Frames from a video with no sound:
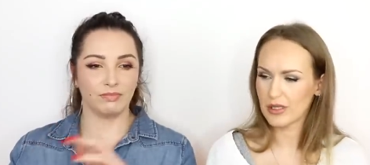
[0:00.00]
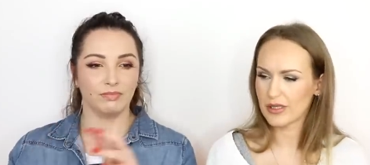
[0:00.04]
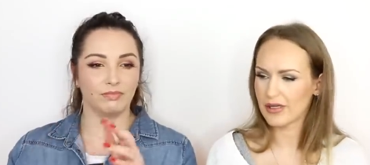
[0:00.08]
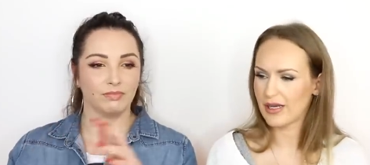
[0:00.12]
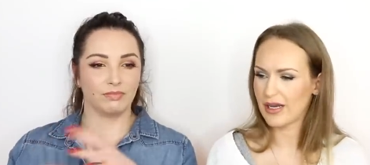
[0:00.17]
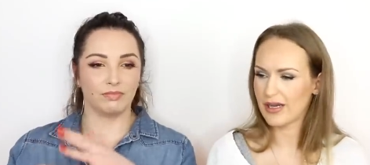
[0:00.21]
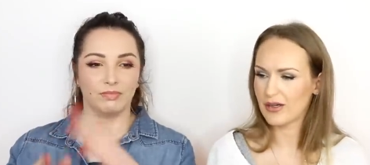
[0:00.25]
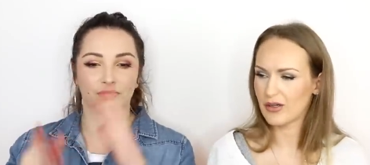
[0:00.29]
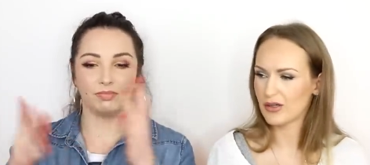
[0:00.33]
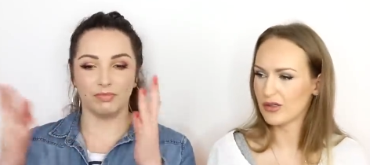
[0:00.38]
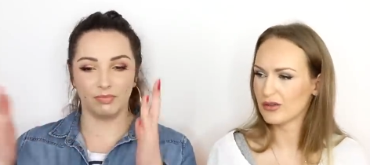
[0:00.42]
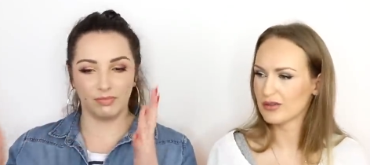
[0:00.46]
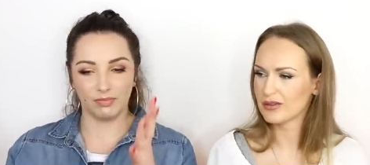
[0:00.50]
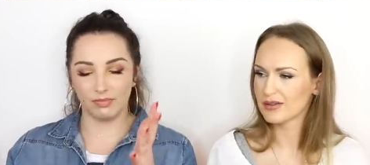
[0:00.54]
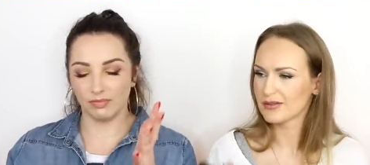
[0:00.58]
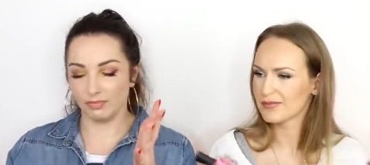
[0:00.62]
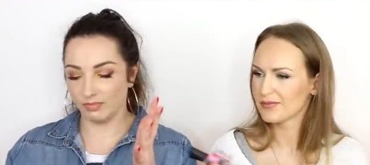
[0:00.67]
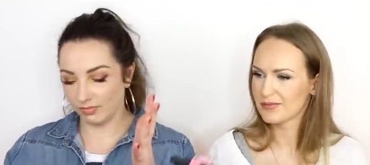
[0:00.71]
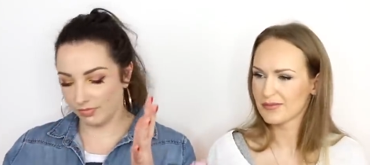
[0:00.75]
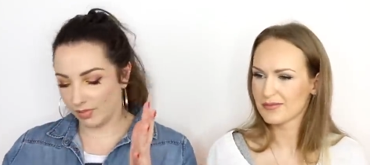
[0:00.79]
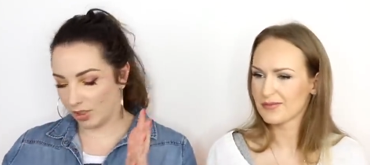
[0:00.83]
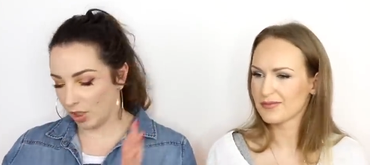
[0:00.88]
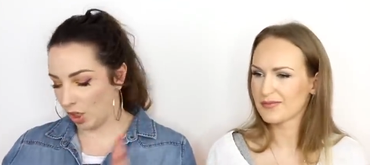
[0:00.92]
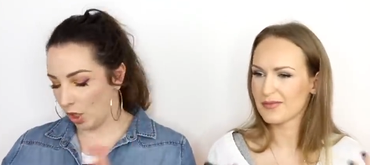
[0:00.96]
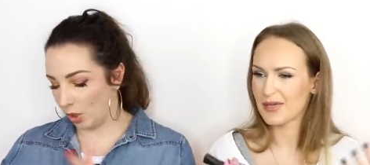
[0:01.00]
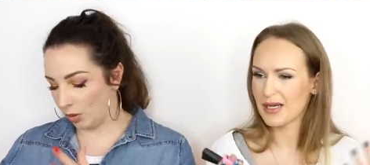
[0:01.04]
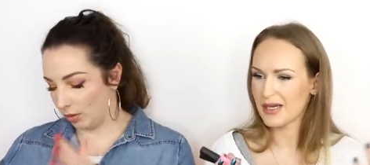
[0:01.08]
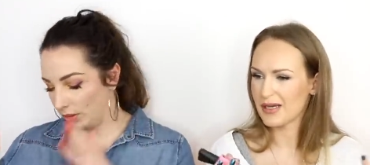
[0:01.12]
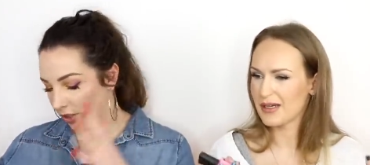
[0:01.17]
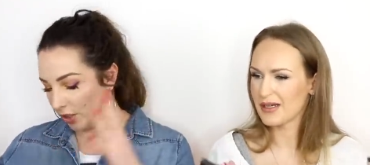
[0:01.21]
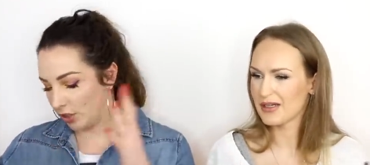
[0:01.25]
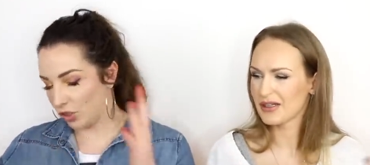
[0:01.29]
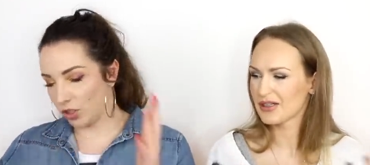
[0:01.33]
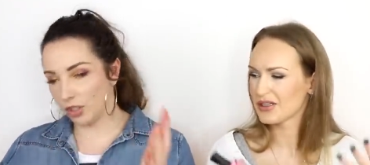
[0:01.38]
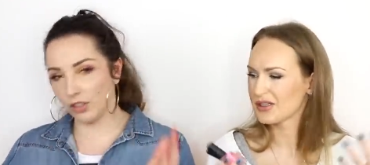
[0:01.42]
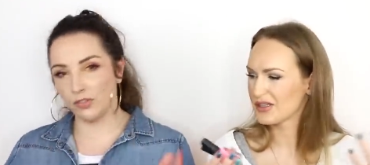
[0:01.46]
Speaker 1: they called?
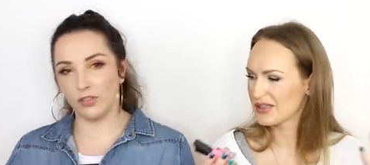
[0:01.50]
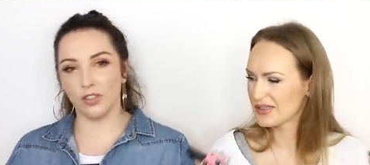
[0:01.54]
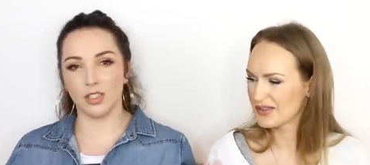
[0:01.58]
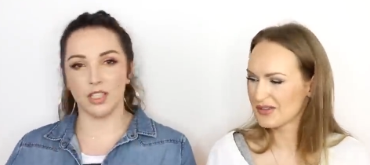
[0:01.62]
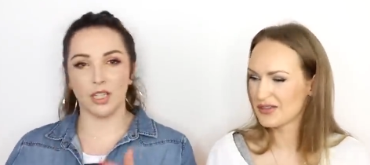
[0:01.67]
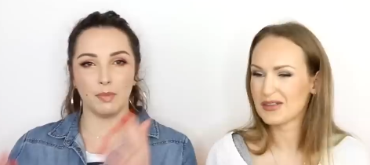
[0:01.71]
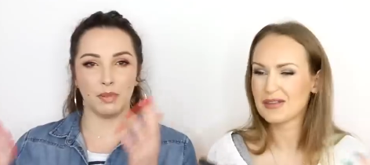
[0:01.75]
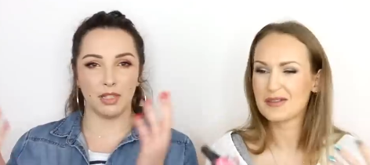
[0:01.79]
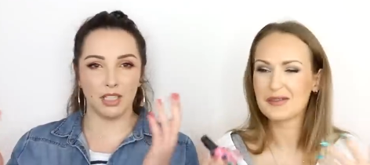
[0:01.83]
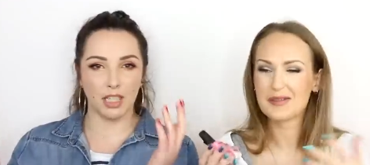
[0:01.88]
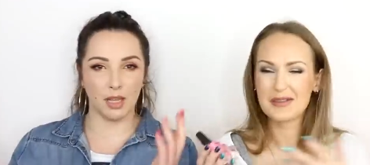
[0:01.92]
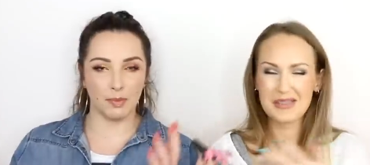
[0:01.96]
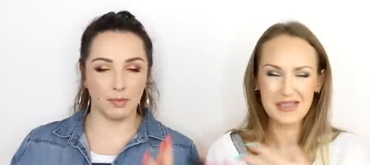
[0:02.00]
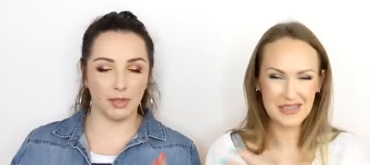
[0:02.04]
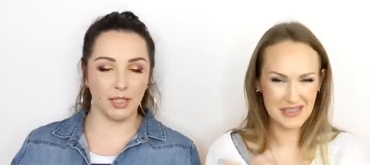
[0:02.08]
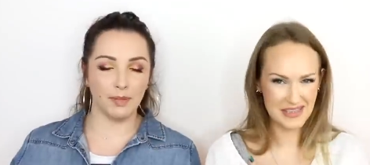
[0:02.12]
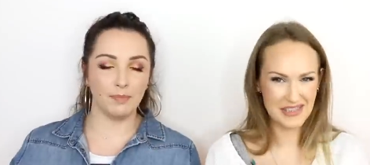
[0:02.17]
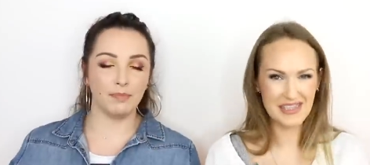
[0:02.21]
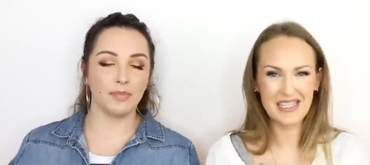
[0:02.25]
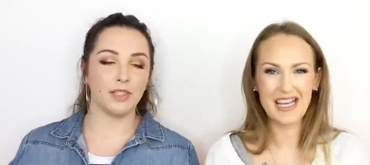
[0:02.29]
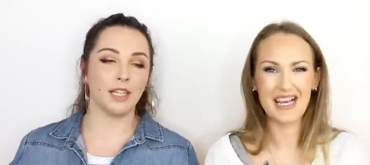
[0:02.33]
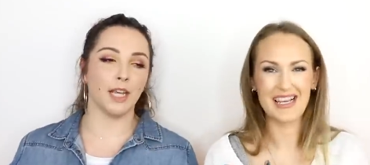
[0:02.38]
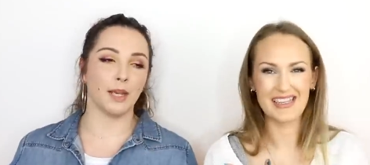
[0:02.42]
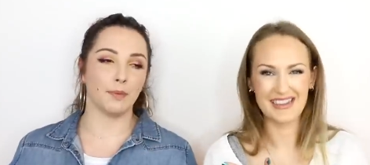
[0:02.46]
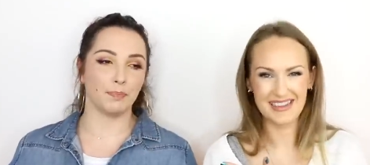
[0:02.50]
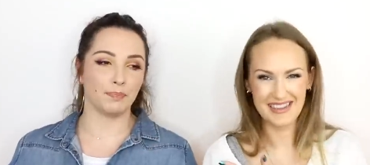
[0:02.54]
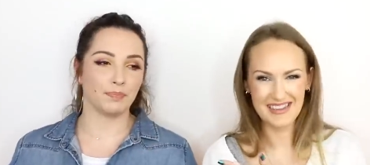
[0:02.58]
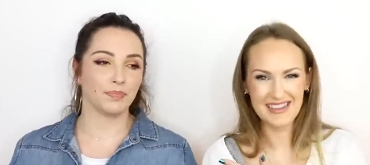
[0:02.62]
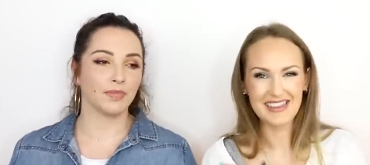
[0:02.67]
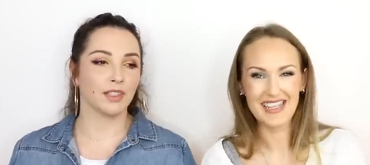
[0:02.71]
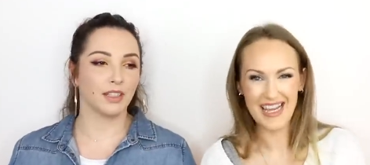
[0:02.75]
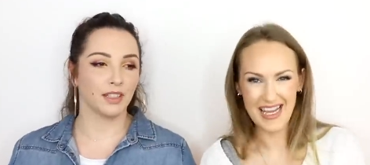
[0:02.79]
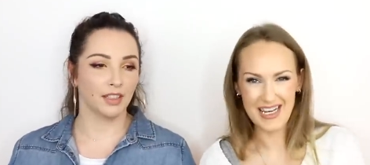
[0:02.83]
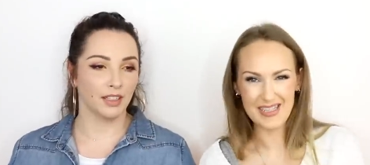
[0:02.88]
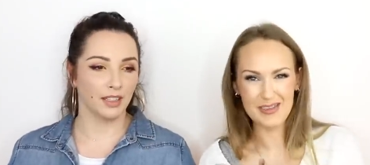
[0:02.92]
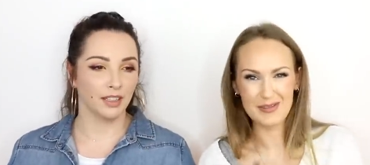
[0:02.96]
Coalition for something.
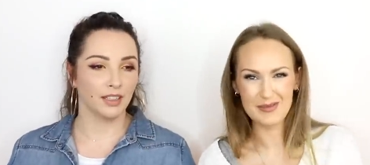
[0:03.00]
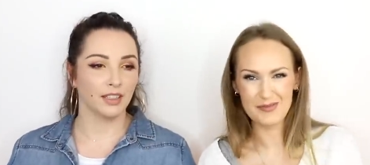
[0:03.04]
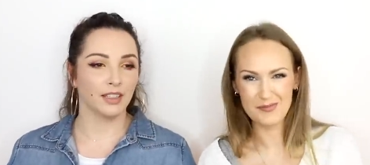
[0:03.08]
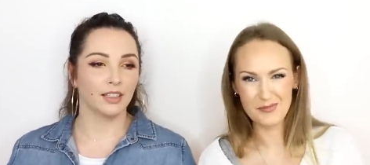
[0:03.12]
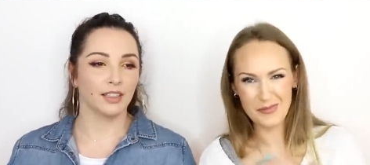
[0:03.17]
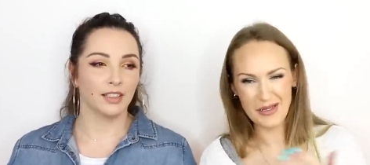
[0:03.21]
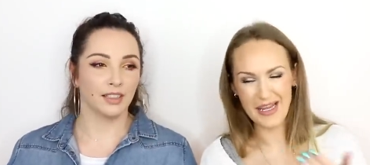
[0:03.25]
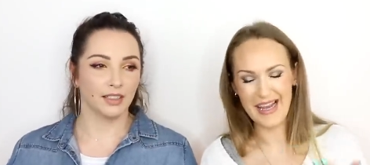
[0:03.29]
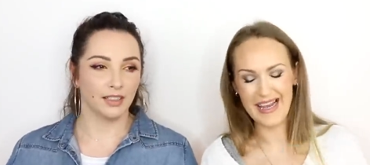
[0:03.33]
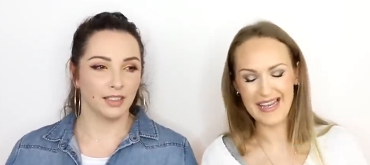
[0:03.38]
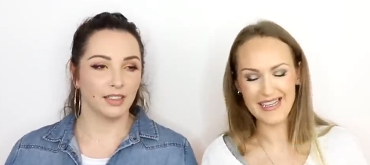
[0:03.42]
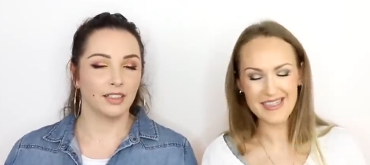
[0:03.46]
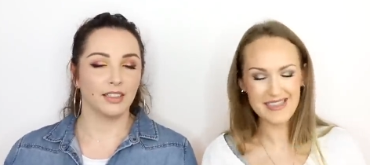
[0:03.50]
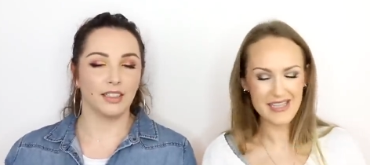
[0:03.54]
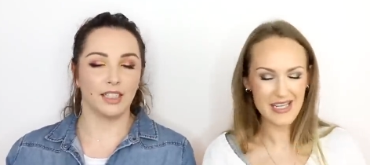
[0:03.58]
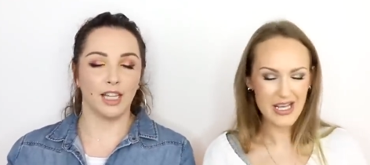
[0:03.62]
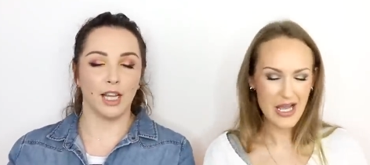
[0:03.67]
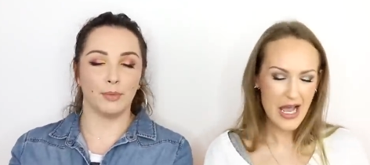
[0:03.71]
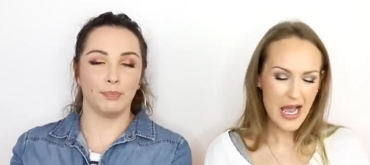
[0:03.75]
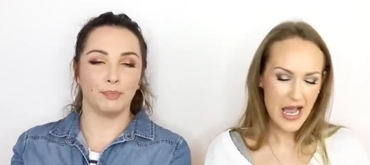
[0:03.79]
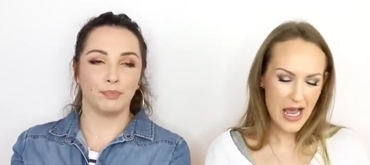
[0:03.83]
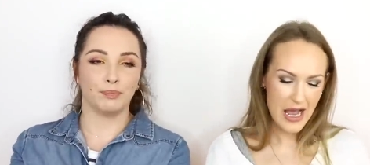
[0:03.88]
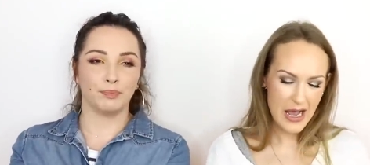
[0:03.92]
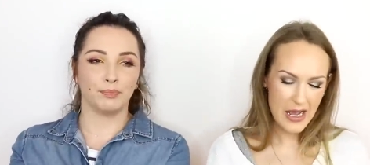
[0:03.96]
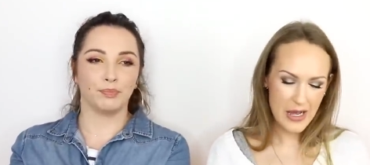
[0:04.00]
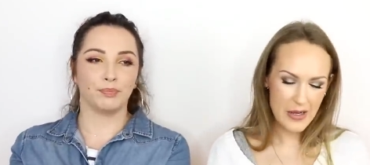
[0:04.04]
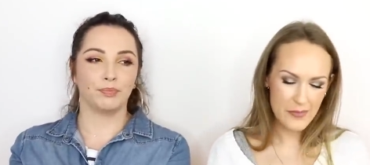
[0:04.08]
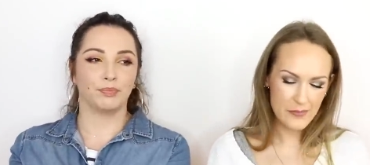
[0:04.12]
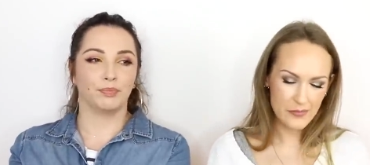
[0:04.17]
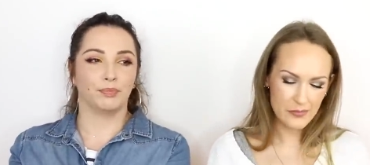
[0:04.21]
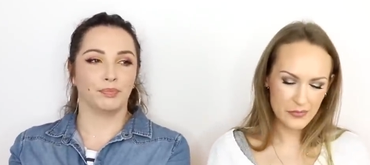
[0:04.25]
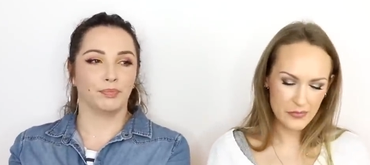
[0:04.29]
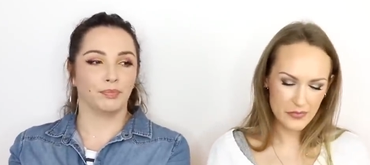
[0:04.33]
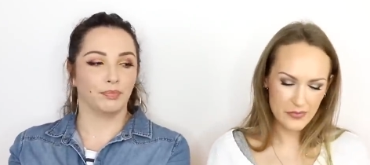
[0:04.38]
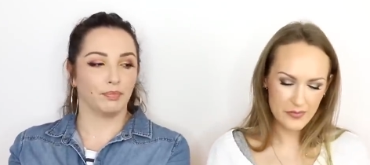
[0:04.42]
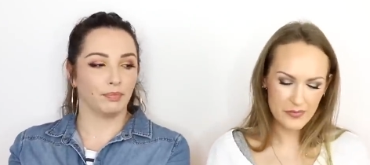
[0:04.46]
That place.
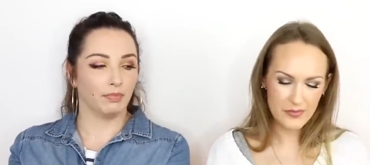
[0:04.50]
Yeah.